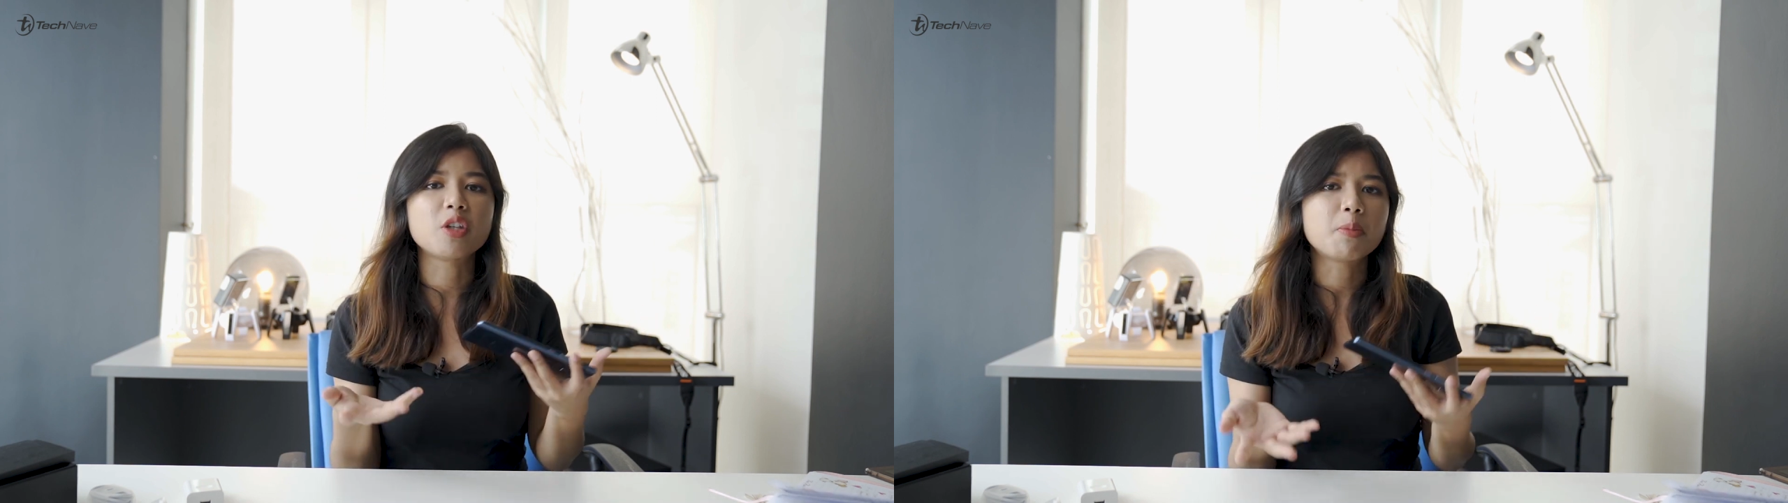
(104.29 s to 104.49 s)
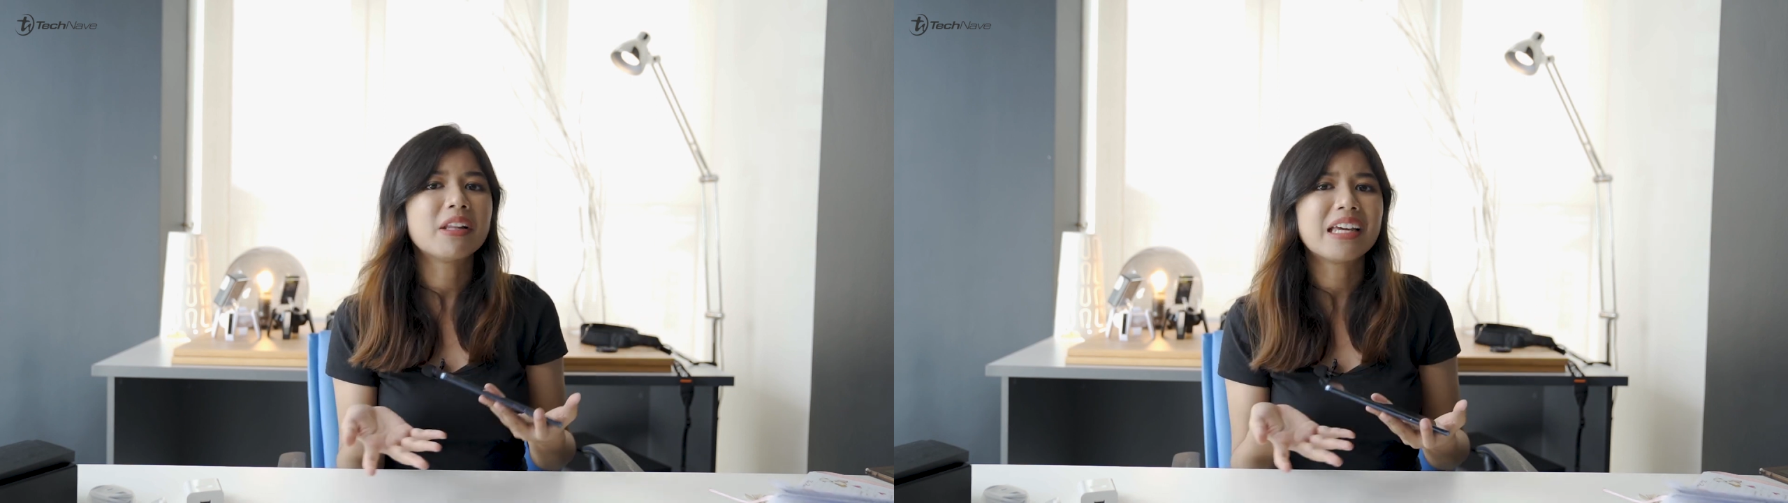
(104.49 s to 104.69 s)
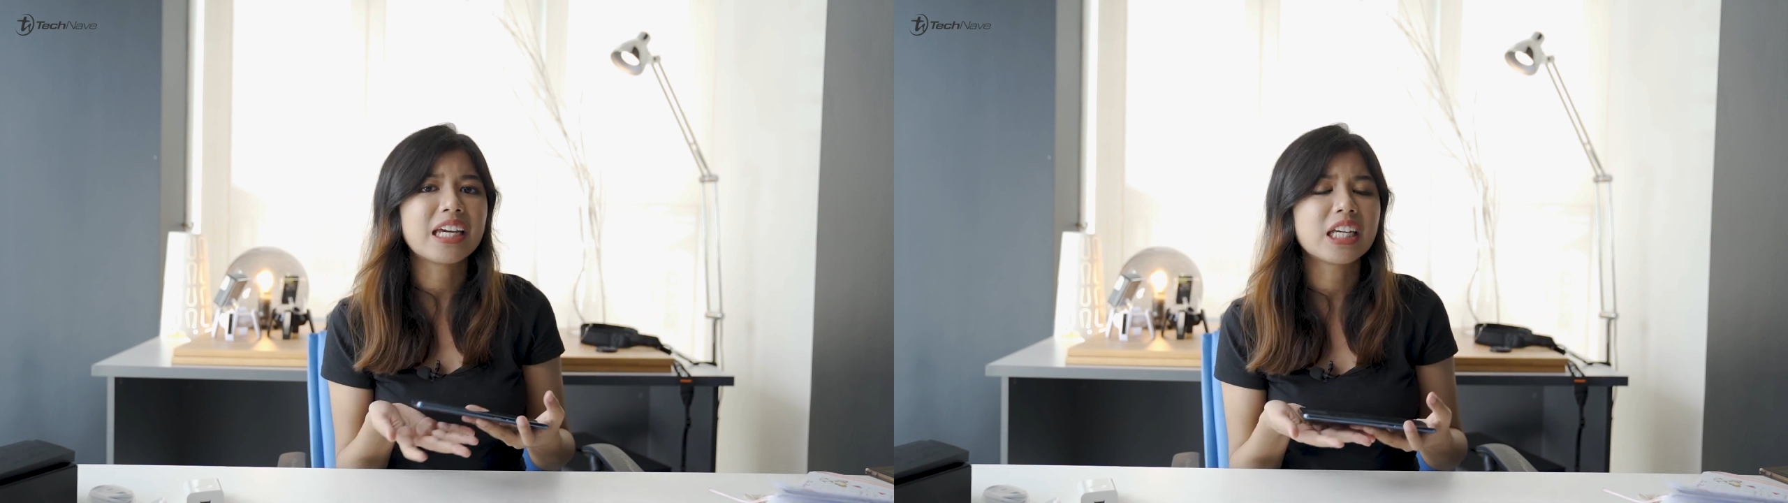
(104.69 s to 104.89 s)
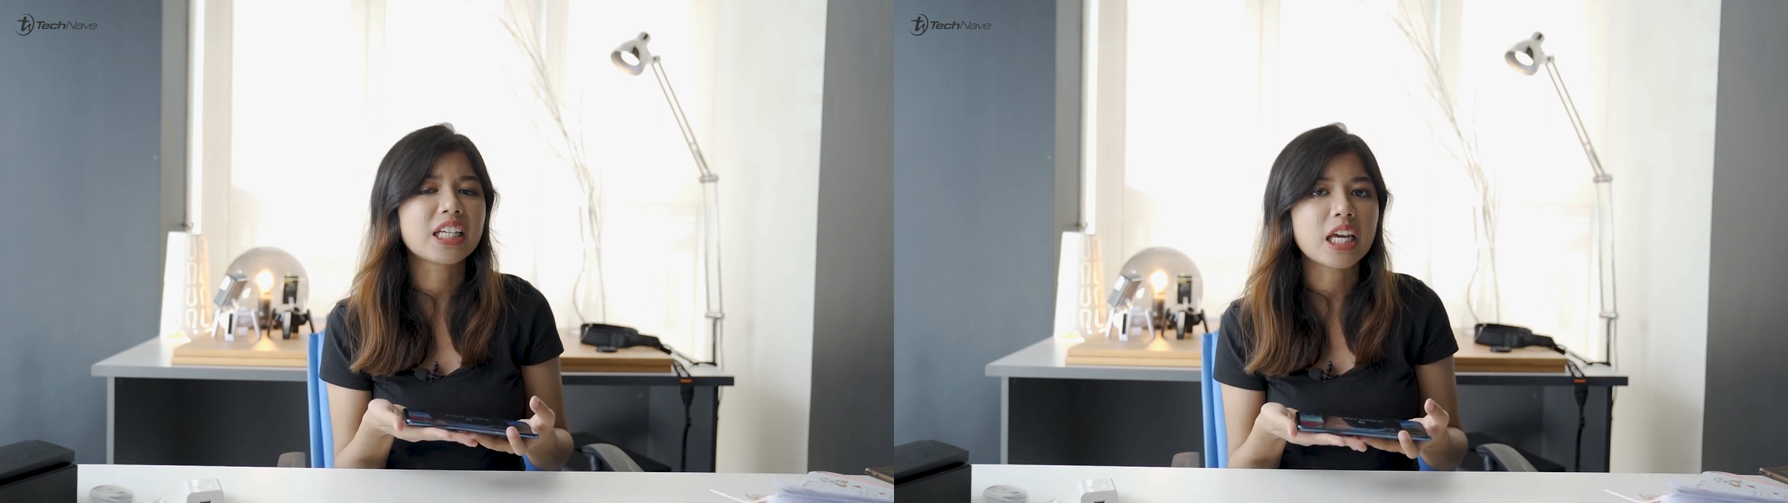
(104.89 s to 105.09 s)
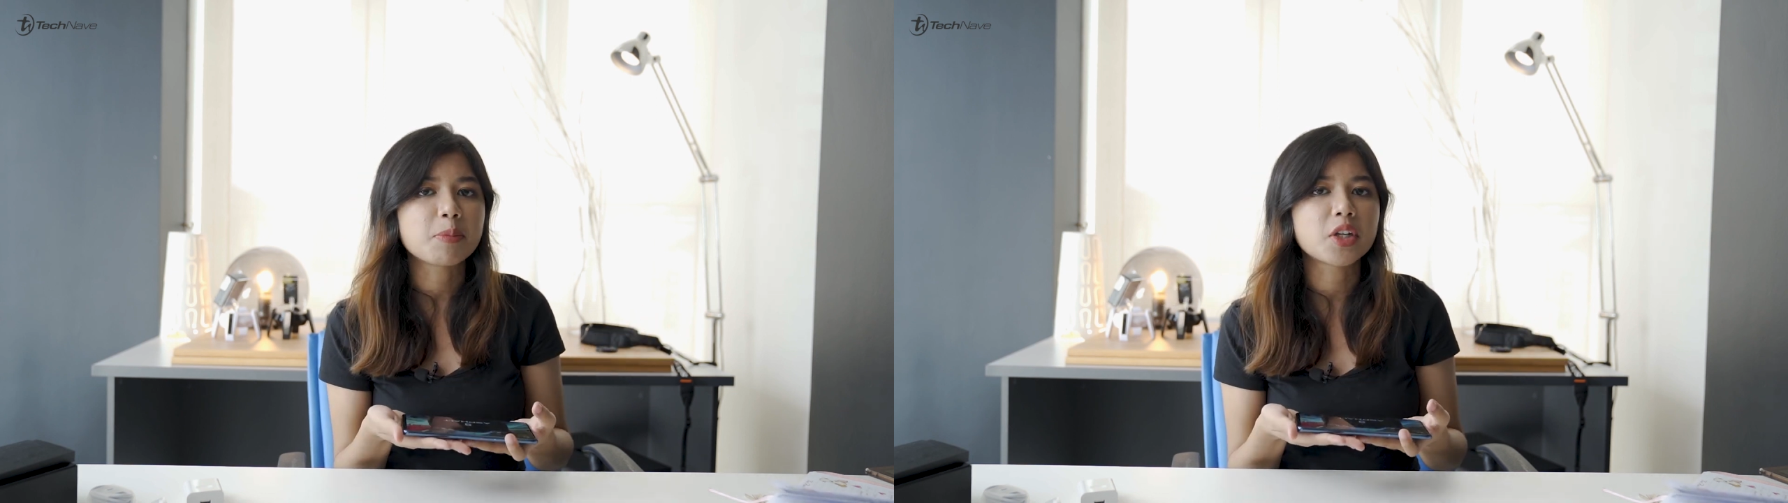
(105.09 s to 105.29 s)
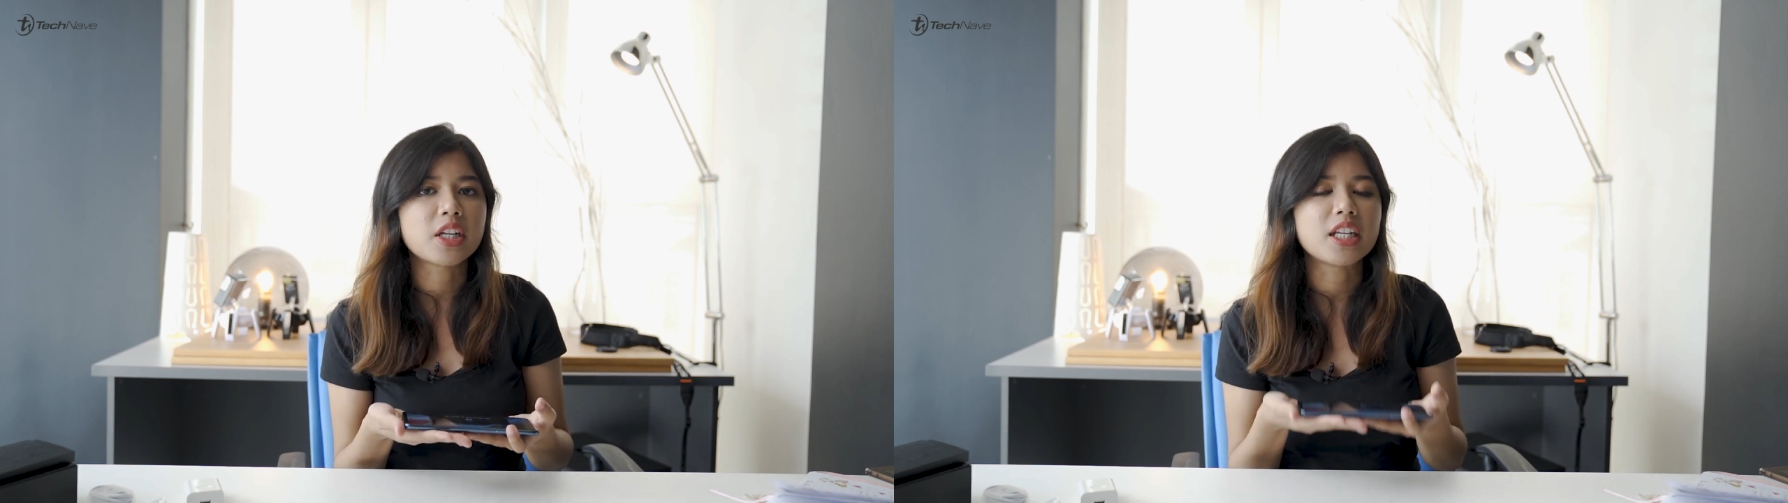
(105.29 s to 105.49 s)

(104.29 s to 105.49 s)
you play games on it,